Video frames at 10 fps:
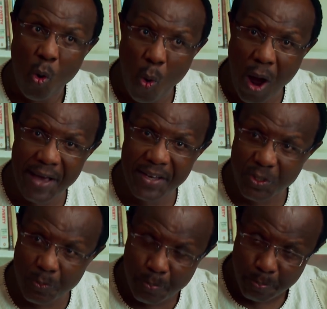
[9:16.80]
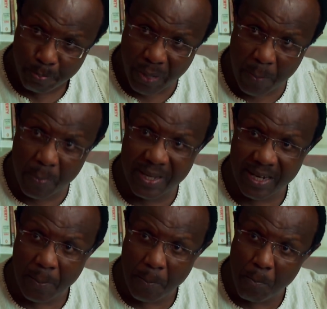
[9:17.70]
why is
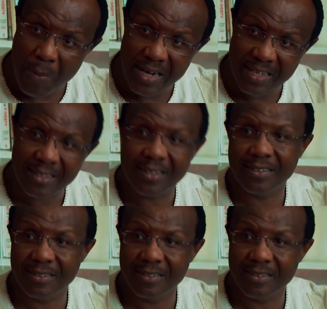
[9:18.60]
public money,